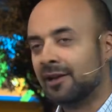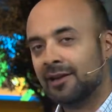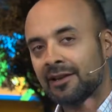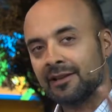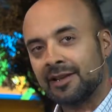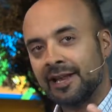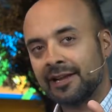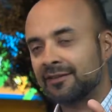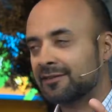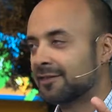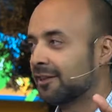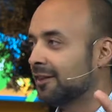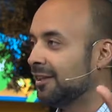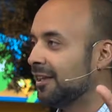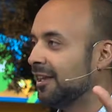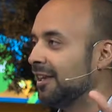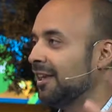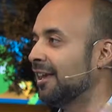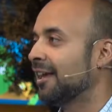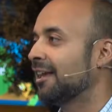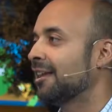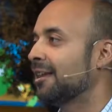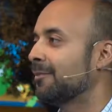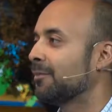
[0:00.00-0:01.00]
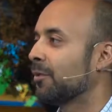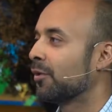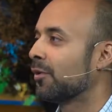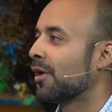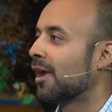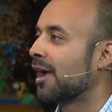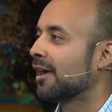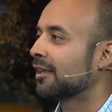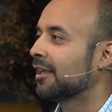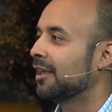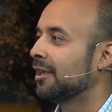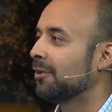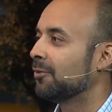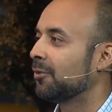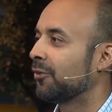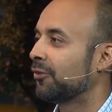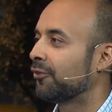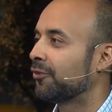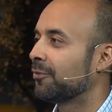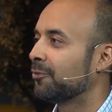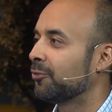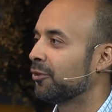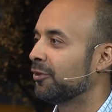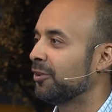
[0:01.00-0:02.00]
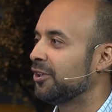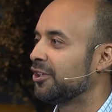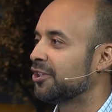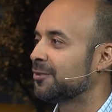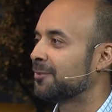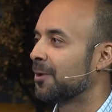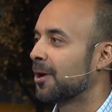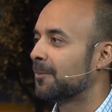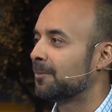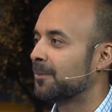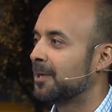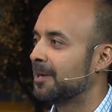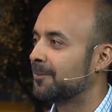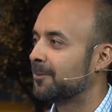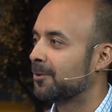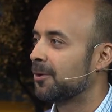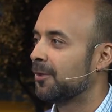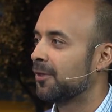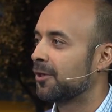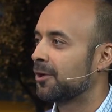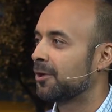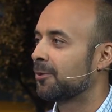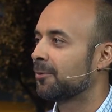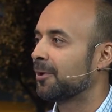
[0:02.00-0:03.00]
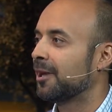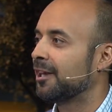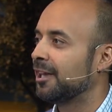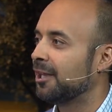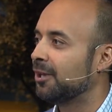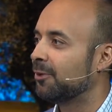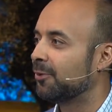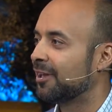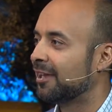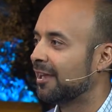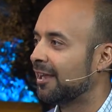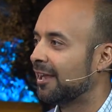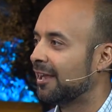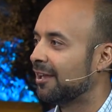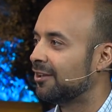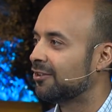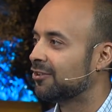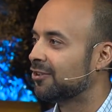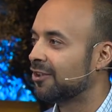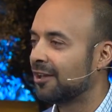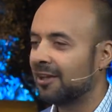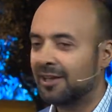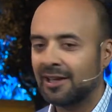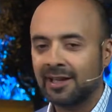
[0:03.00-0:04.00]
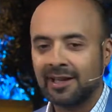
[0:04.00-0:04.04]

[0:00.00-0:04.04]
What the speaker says: next to Ian and Meraki with some really smart people that are ready to engage